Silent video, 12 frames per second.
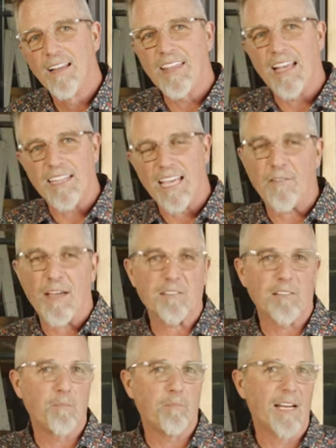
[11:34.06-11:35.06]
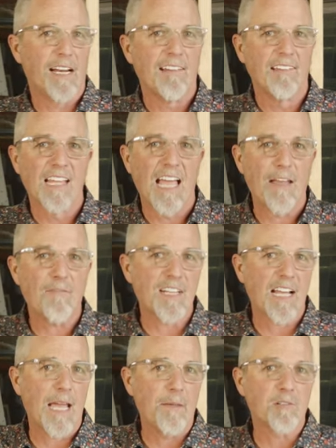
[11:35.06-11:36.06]
that they've actually put a
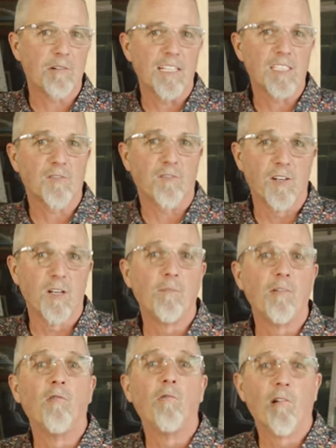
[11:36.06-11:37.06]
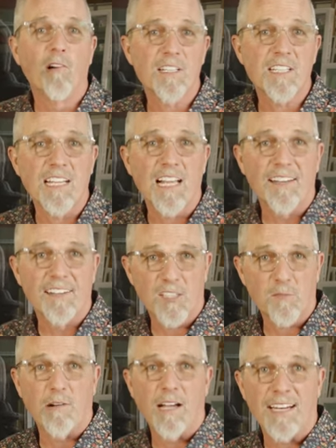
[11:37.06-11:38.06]
lifetime transferable warranty on
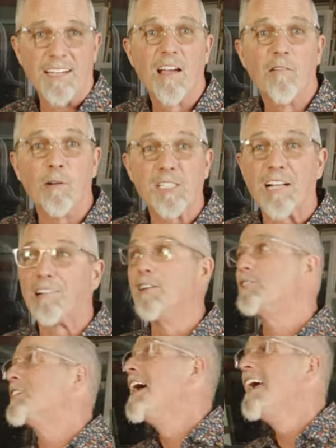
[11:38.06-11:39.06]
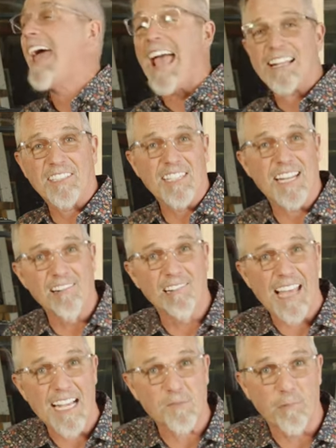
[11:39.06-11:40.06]
this product, which includes accidental
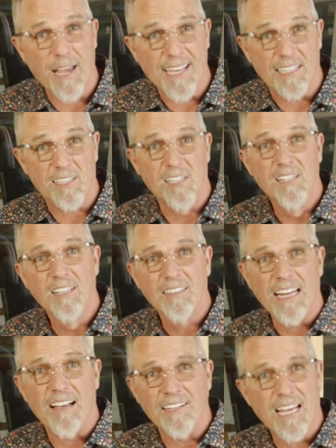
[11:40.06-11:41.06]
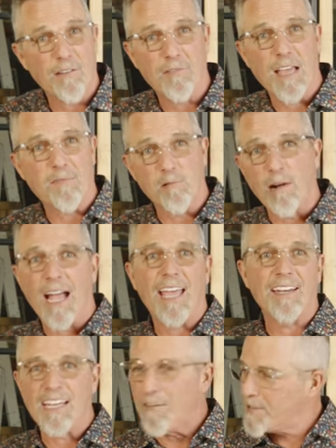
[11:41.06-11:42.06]
glass breakage. Now, not if you have a
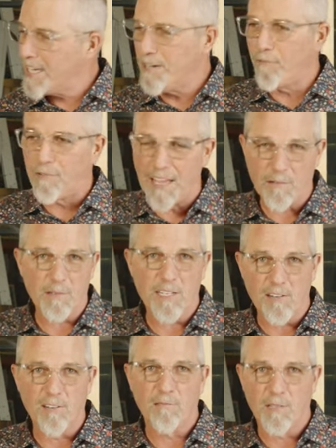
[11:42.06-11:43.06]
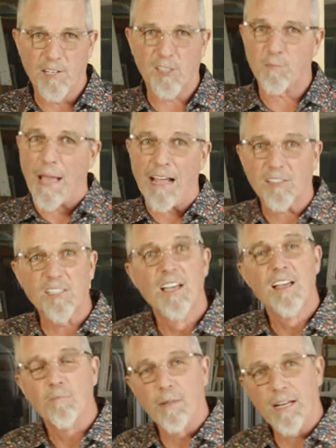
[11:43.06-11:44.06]
riot, not if you get in a fight with your, with your spouse,
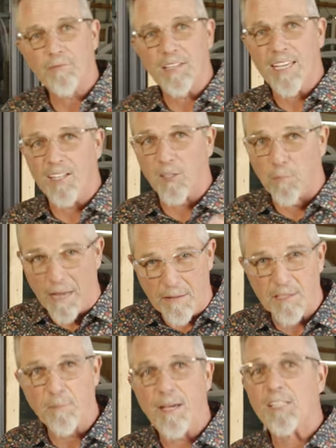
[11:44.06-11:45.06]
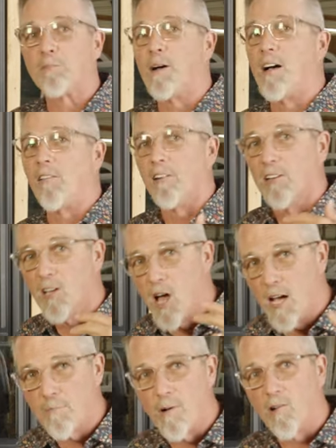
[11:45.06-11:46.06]
but if the kids are playing with a baseball or a
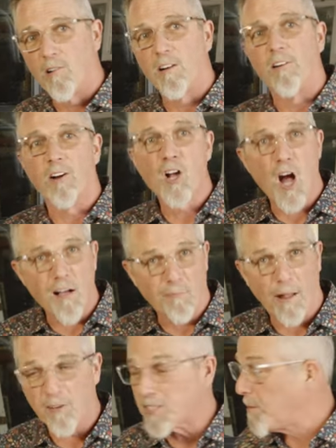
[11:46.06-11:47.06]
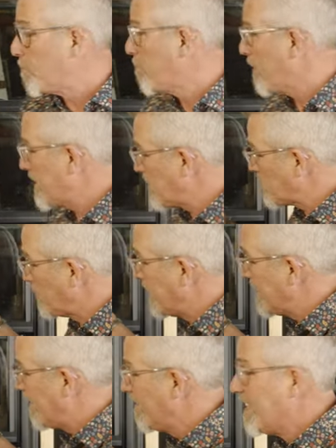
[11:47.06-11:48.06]
lawnmower or a golf ball or something breaks this
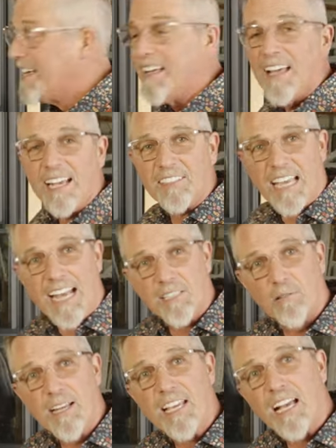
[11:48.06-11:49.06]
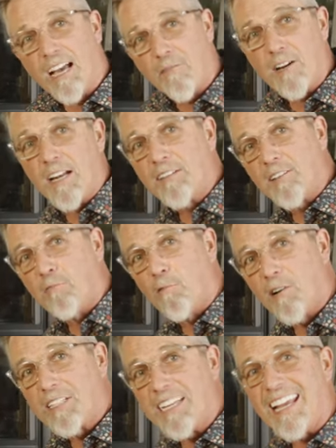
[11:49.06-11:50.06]
window, it's actually covered under the
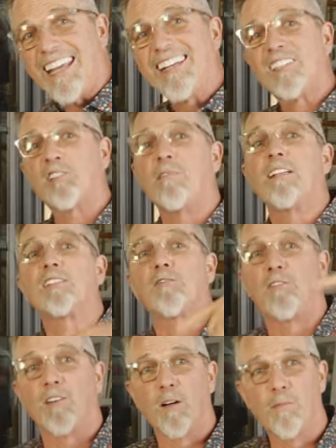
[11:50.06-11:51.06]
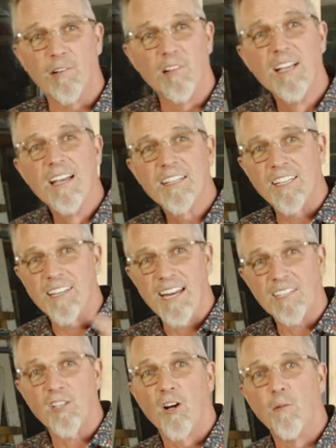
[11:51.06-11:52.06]
warranty and it's transferable to the
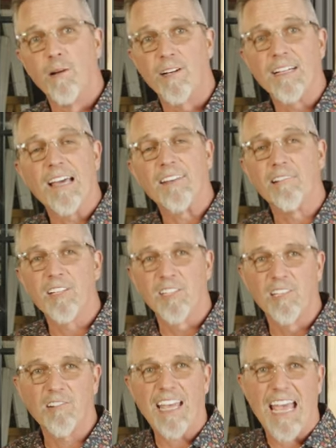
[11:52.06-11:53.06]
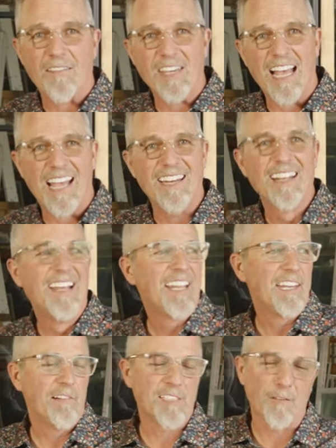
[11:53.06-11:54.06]
next homeowner. Now, there is a little caveat.
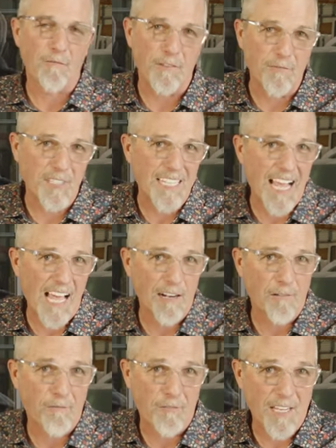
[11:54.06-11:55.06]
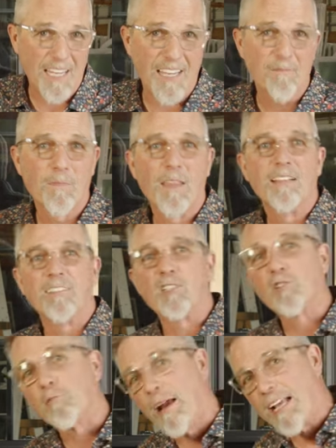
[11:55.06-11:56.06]
There is a $50 fee to
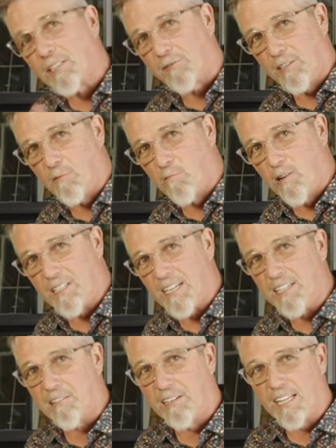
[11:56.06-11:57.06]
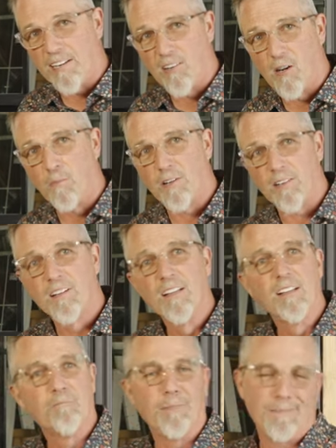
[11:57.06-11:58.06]
transfer the warranty to another homeowner,
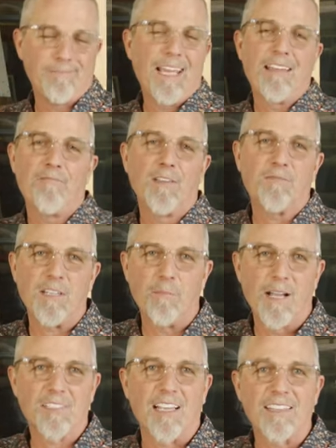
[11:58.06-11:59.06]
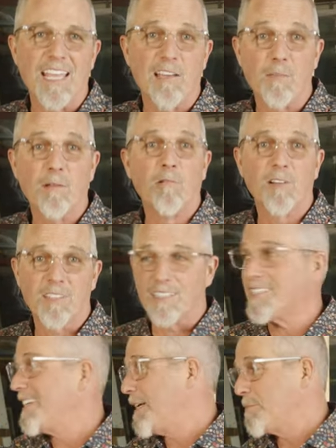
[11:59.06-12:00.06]
but hey, 50 bucks, I think it'd be worth it
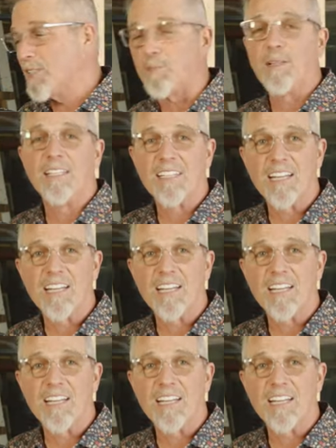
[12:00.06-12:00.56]
to them to spend the